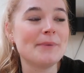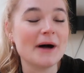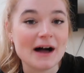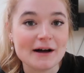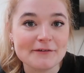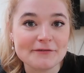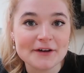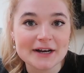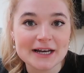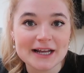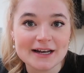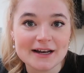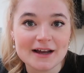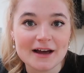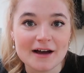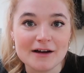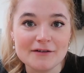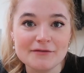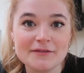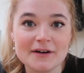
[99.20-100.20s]
But funnily
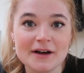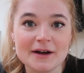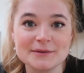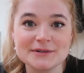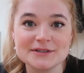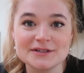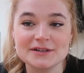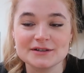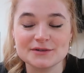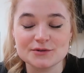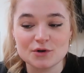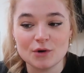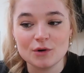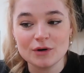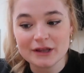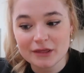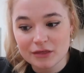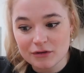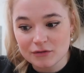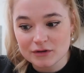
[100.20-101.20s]
enough, I was
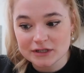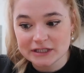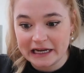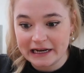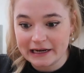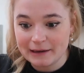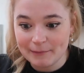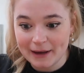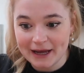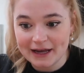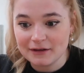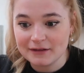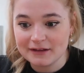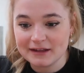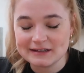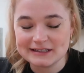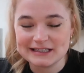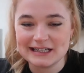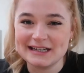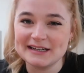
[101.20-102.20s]
scrolling through the Daily Mail the
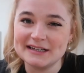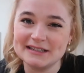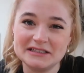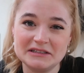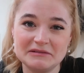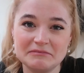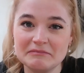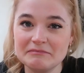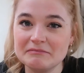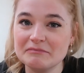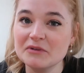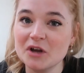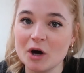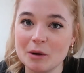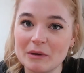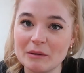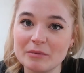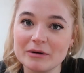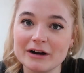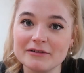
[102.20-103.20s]
other day. Not
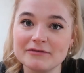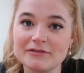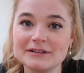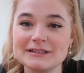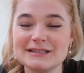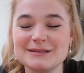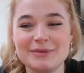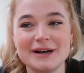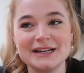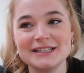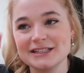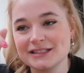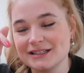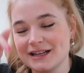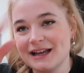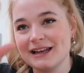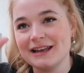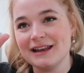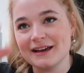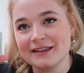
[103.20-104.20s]
my preference, but I just,
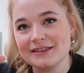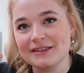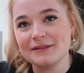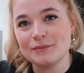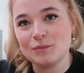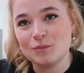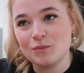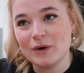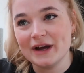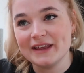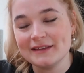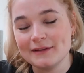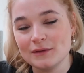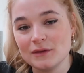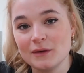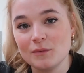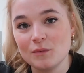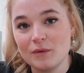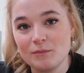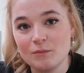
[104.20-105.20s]
I like the way that
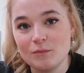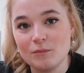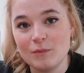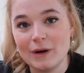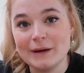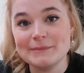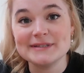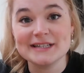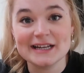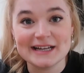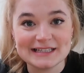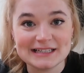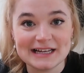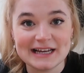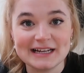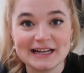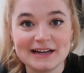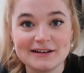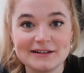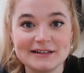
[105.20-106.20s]
the website is
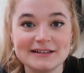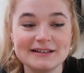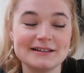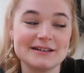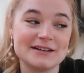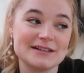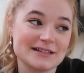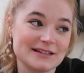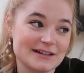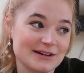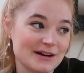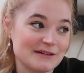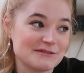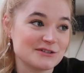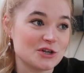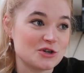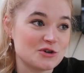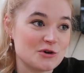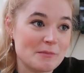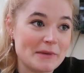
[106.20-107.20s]
laid out, and because I don't have
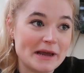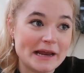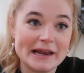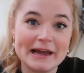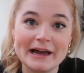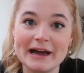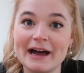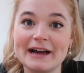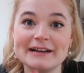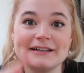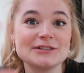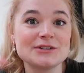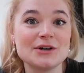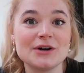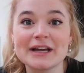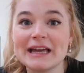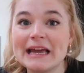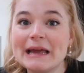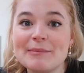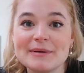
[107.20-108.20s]
social media, I just
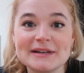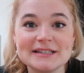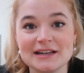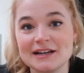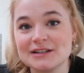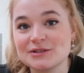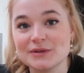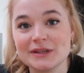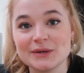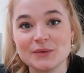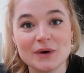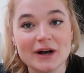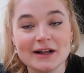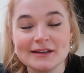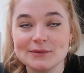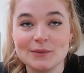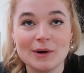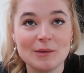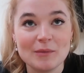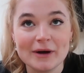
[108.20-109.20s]
got to keep in touch with the
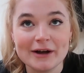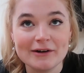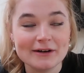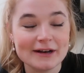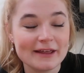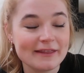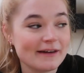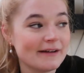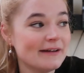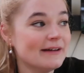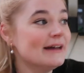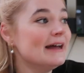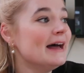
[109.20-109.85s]
world one way or another.